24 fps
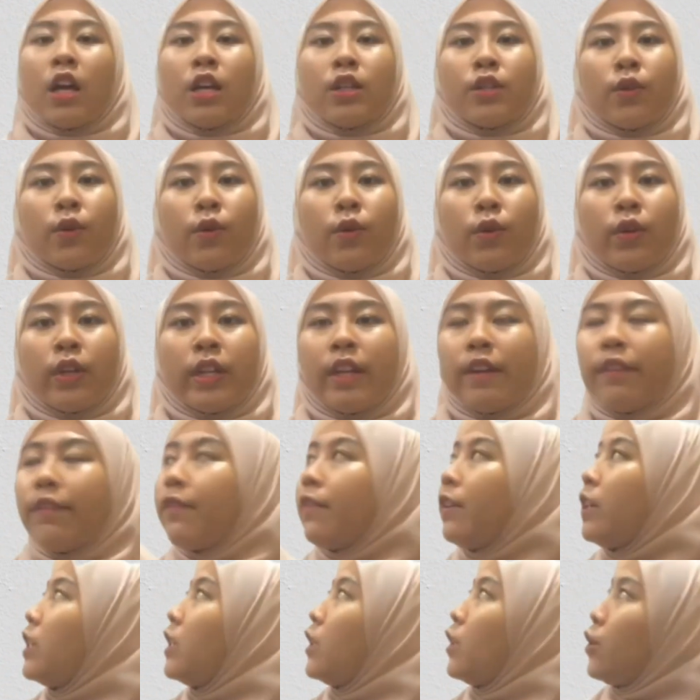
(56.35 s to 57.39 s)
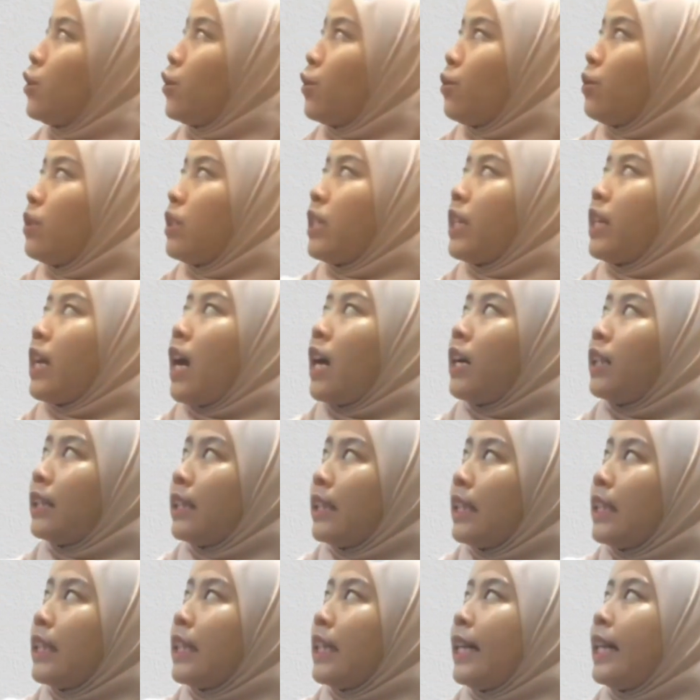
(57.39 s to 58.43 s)
So the first chosen
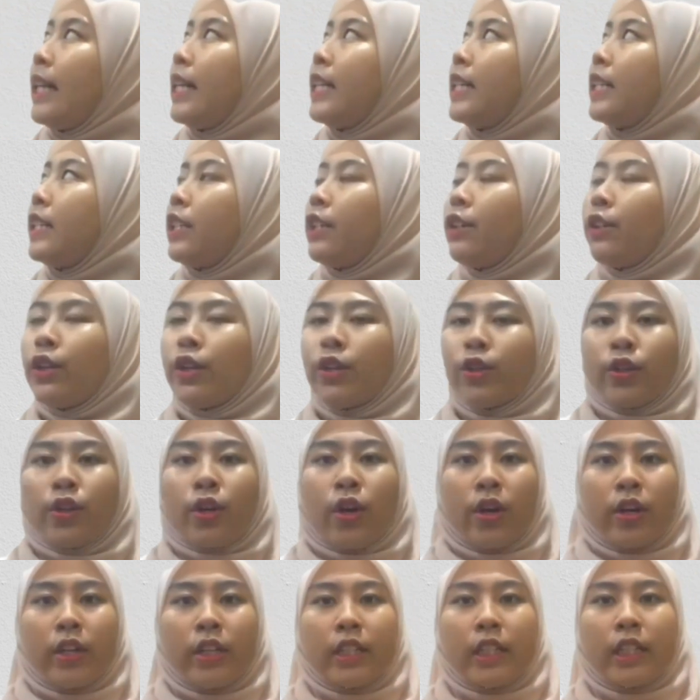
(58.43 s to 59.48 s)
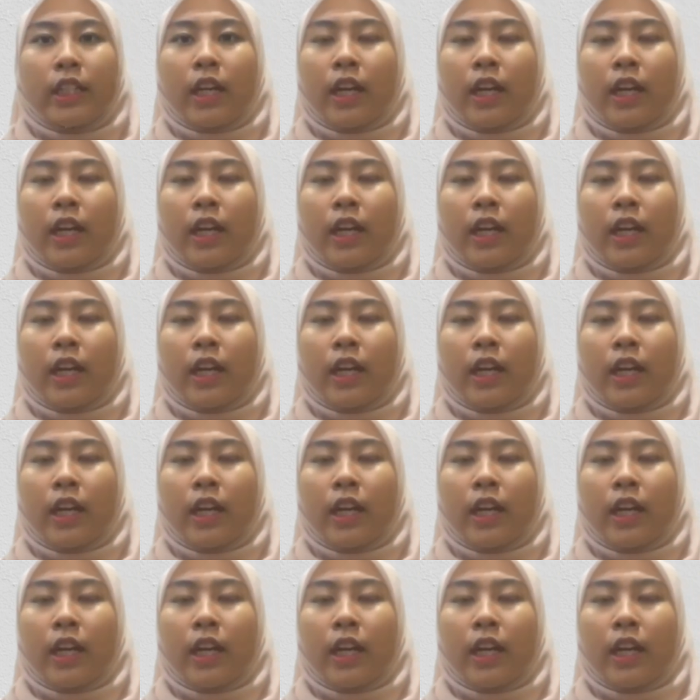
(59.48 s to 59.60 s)
article is record